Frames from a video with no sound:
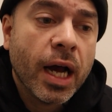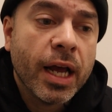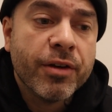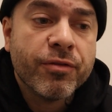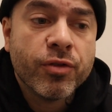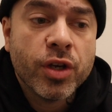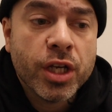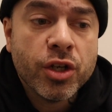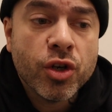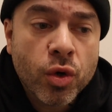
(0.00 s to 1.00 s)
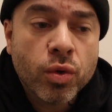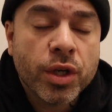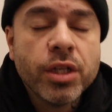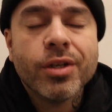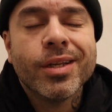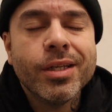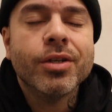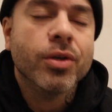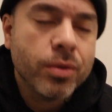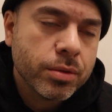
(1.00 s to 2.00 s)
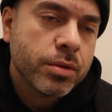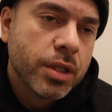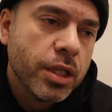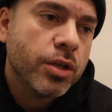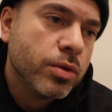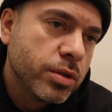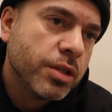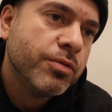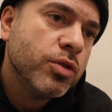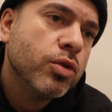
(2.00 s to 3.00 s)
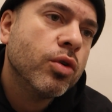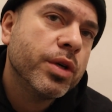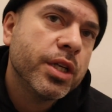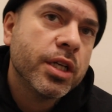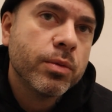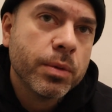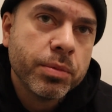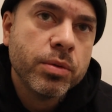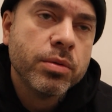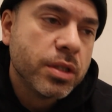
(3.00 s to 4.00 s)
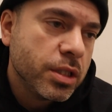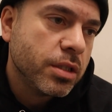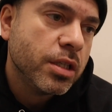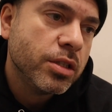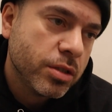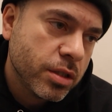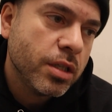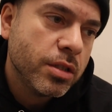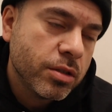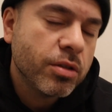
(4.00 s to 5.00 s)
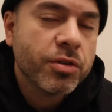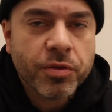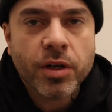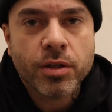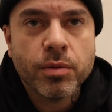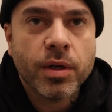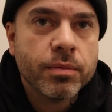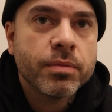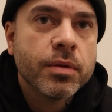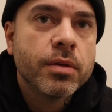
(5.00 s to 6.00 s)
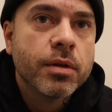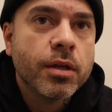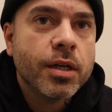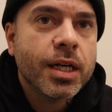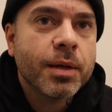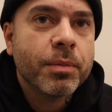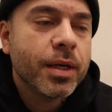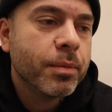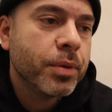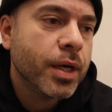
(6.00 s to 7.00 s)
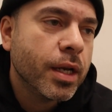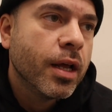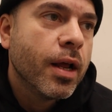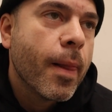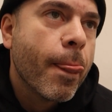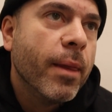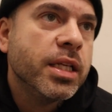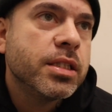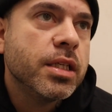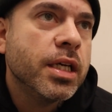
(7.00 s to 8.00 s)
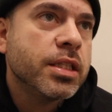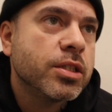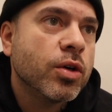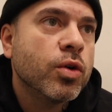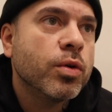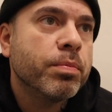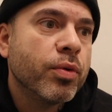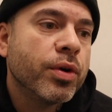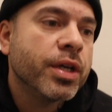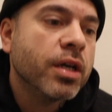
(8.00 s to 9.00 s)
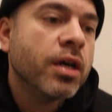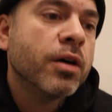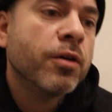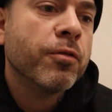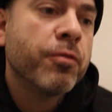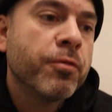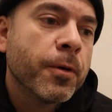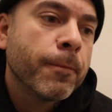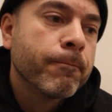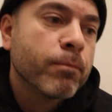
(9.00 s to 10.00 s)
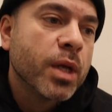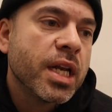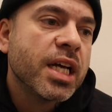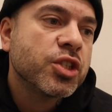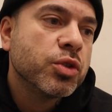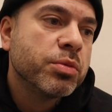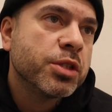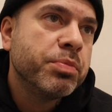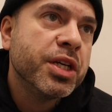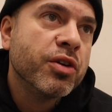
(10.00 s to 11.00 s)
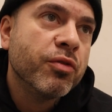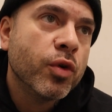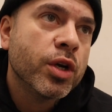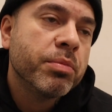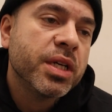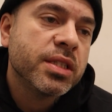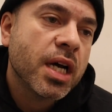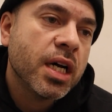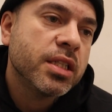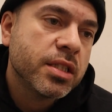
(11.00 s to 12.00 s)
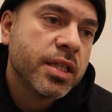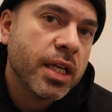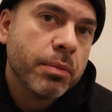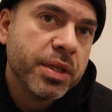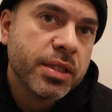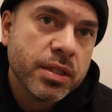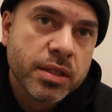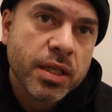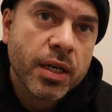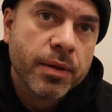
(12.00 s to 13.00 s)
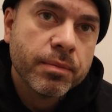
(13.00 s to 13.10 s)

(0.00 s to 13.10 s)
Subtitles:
if he knows. If you go in there with Boots, he's going to fuck you up. You know what I mean? But it's the whole point of not so much being avoided, because I understand the business side.